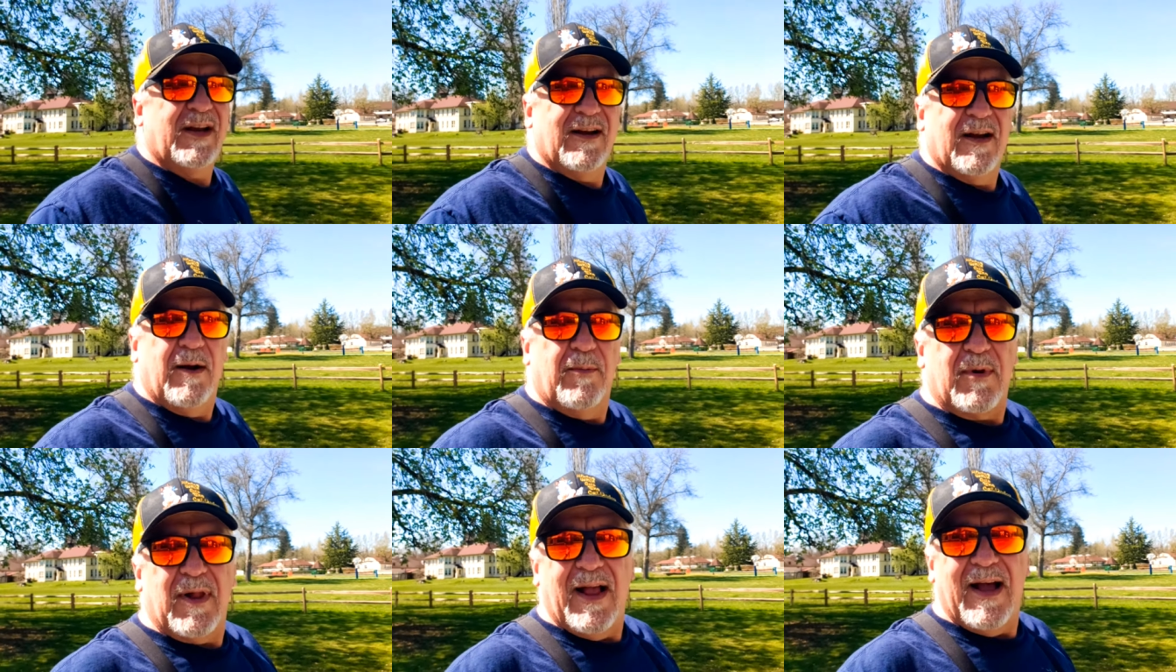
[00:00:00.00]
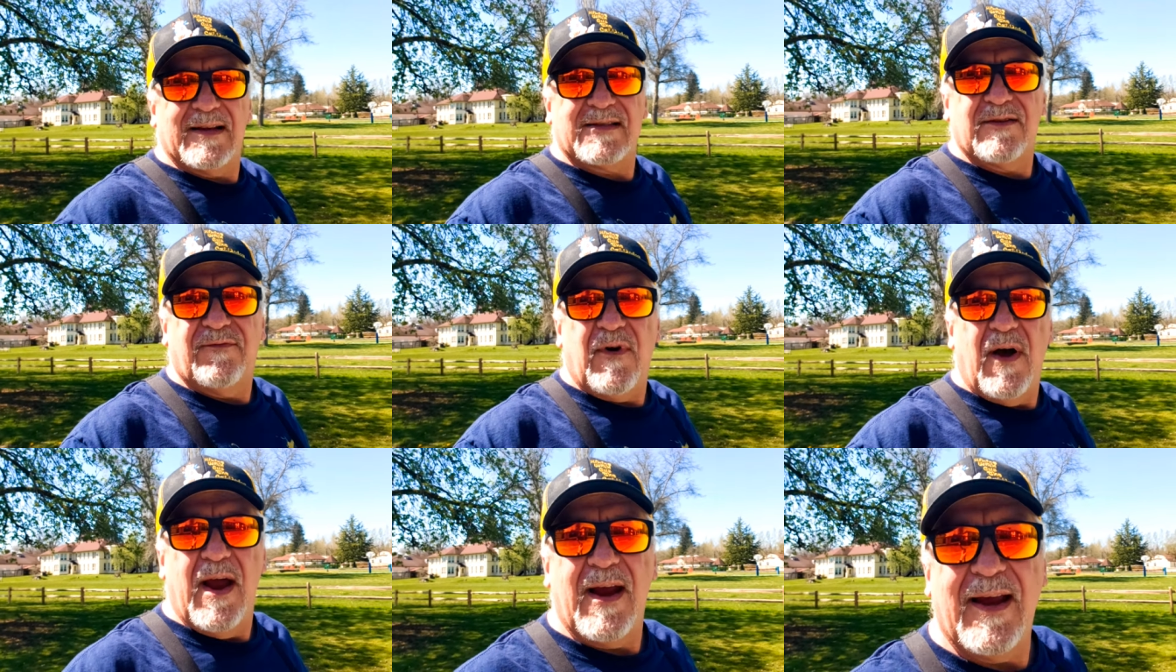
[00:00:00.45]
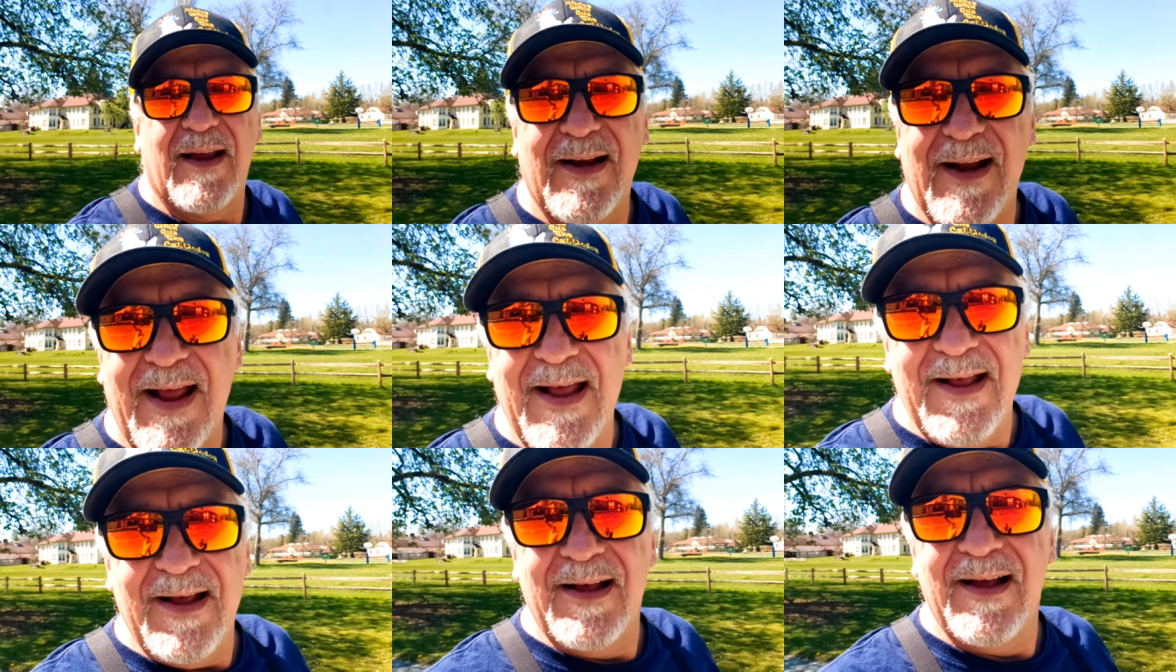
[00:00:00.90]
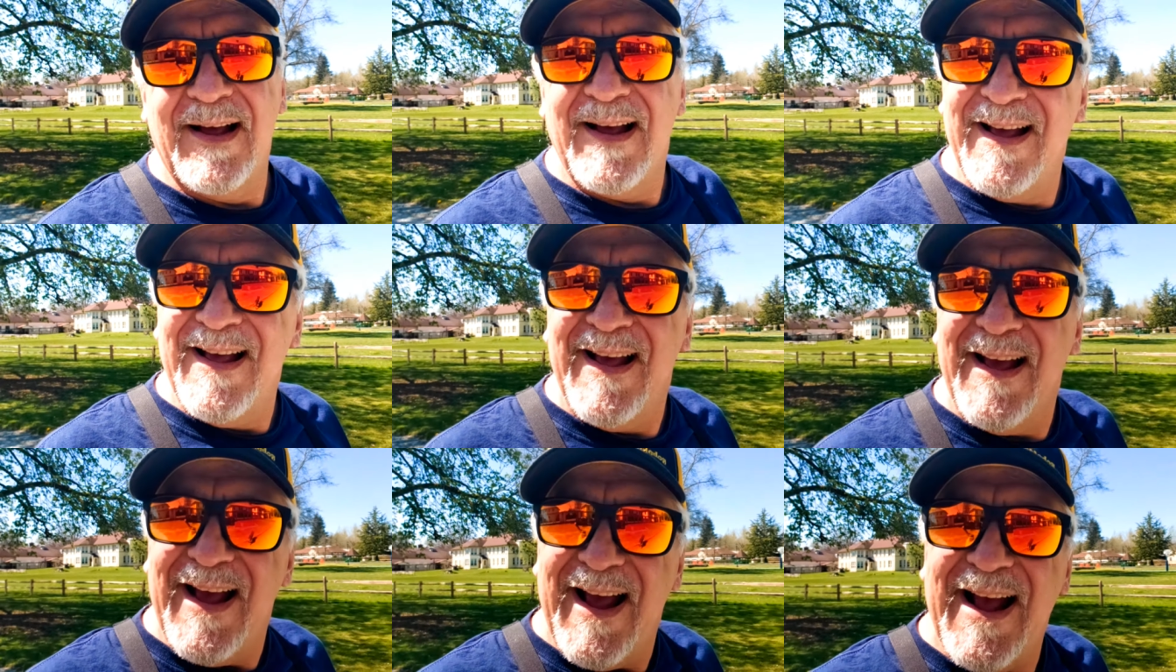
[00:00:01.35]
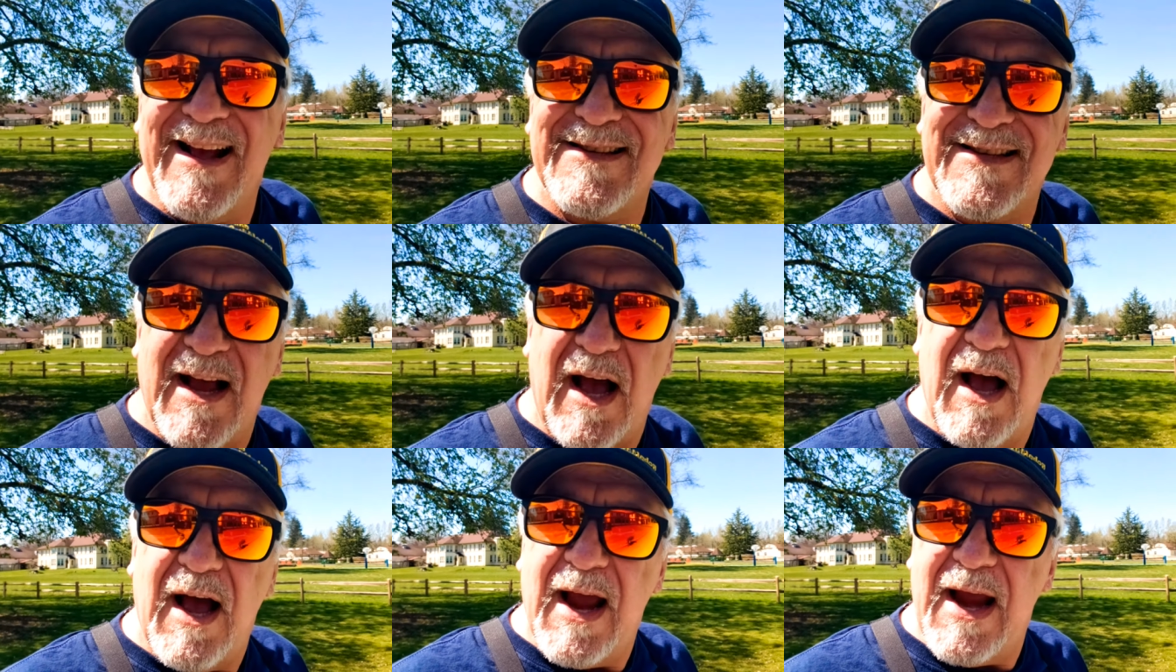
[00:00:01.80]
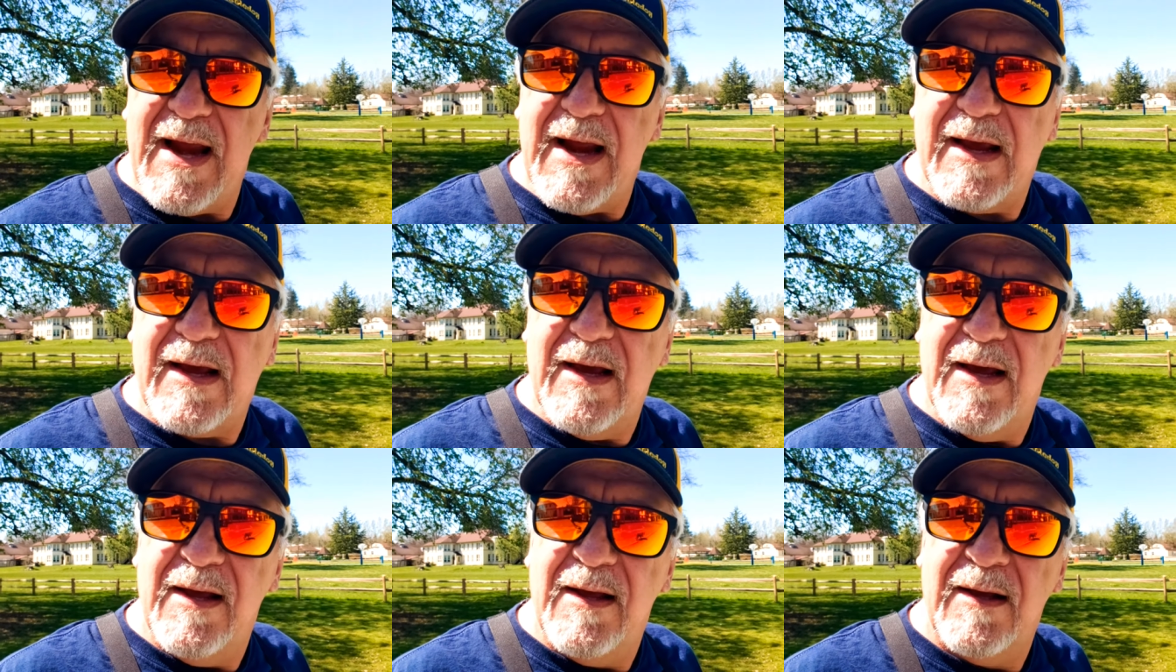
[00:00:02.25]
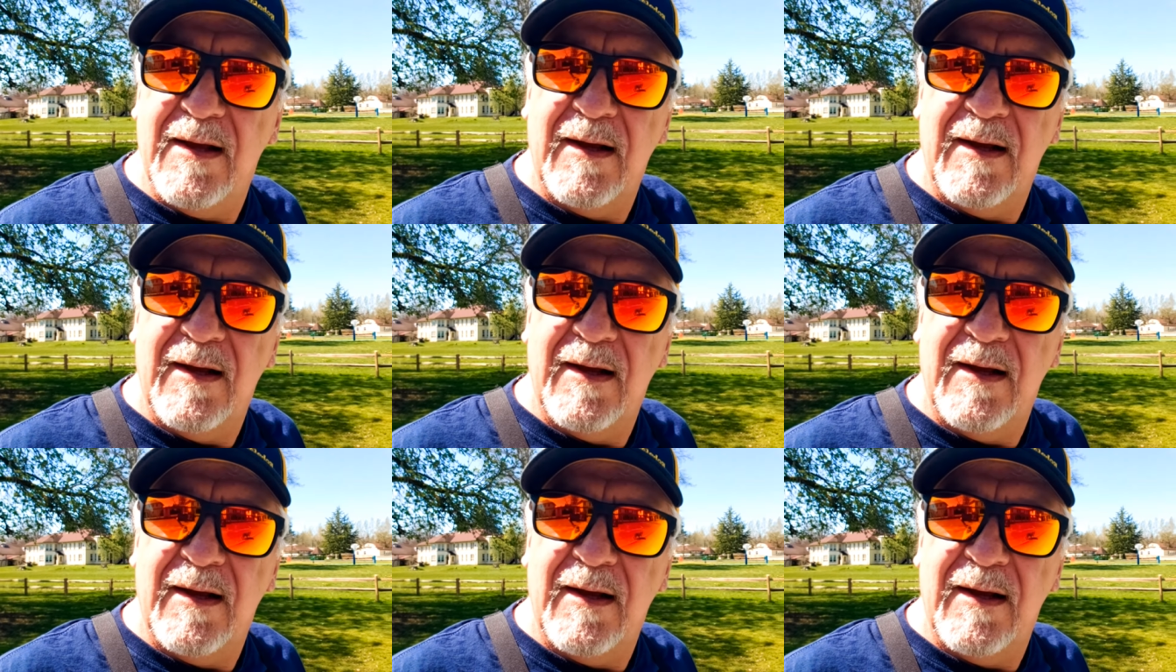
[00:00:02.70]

ended up classifying it as a hike.